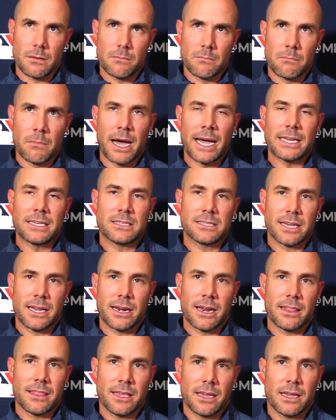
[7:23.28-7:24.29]
mindset,
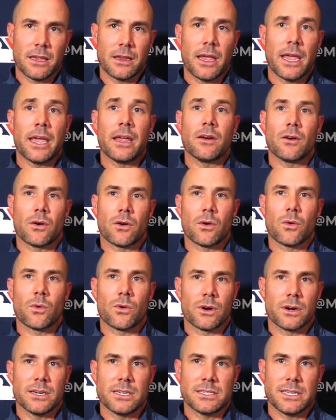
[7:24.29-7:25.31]
I think, in our
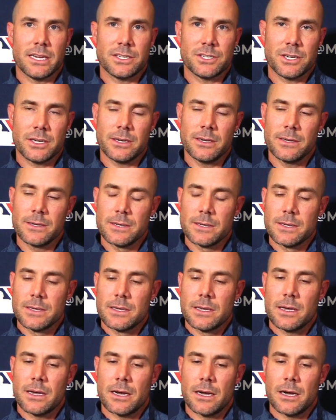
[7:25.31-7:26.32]
organization.
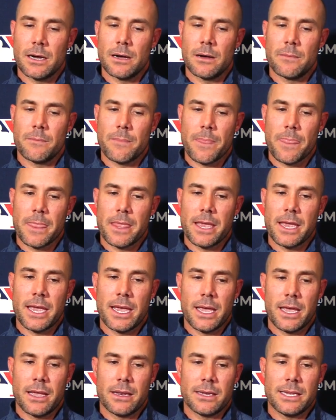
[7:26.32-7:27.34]

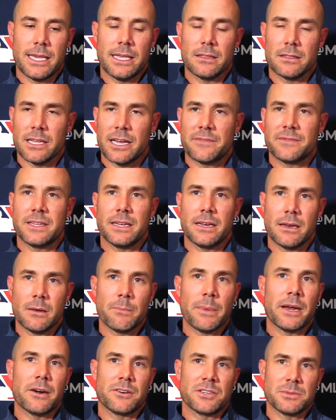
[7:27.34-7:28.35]
And he left it in a
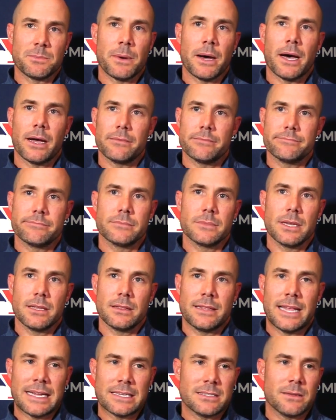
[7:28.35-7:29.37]
better spot.
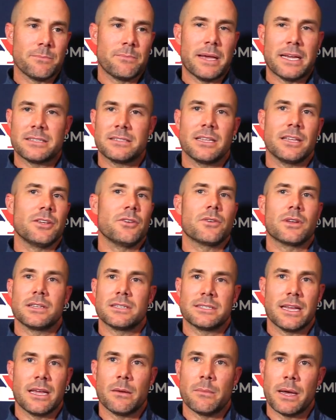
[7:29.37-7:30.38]
That's the best thing you can
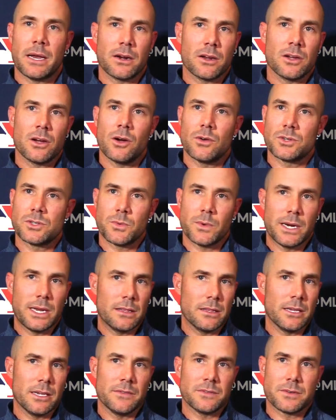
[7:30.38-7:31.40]
say about a coach when he
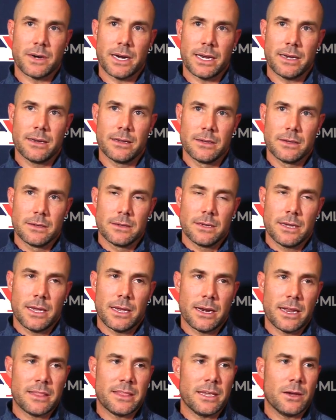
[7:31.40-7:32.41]
leaves, right? And
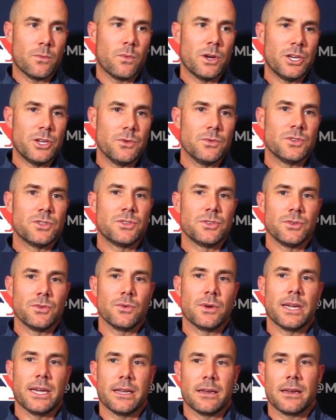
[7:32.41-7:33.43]
I think when you do
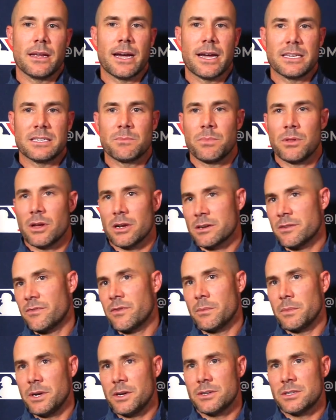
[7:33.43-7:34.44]
get guys plucked
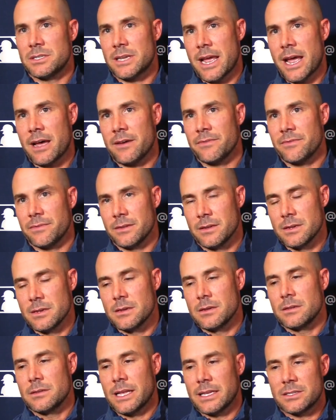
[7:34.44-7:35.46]
from your staff,
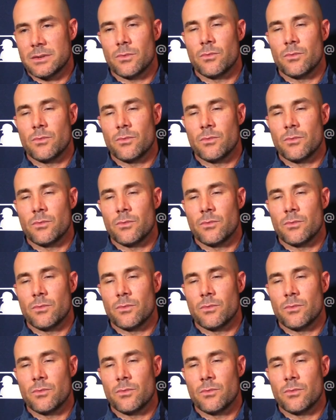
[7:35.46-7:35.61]
I